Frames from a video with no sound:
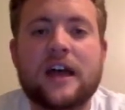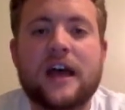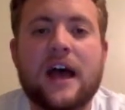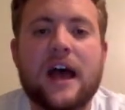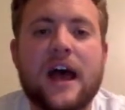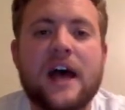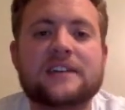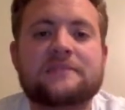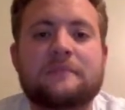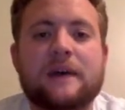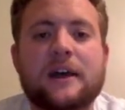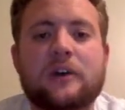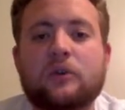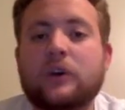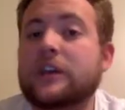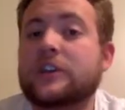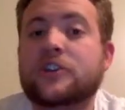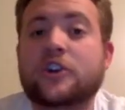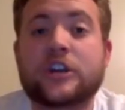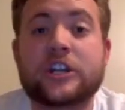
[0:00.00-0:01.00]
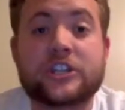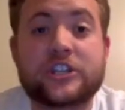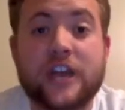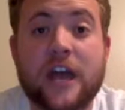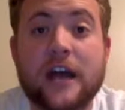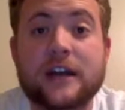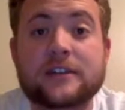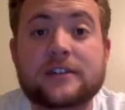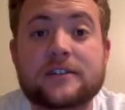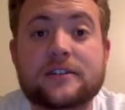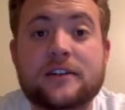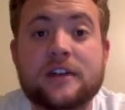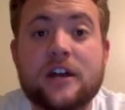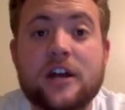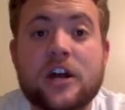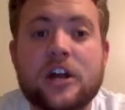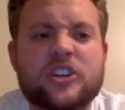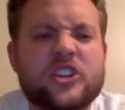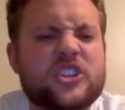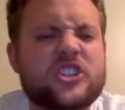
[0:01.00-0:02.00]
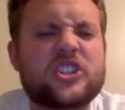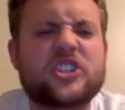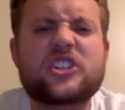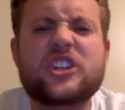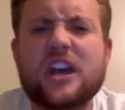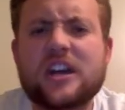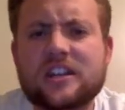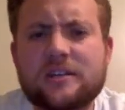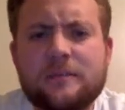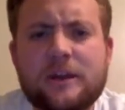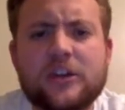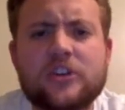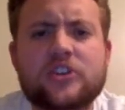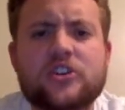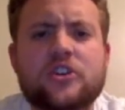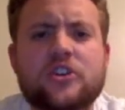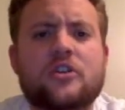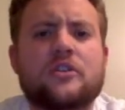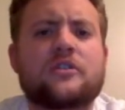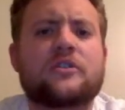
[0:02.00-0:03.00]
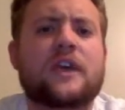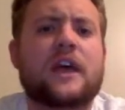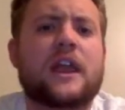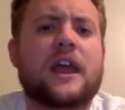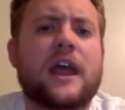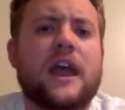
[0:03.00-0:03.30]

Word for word: as my quick and dirty checks just to check to make sure that,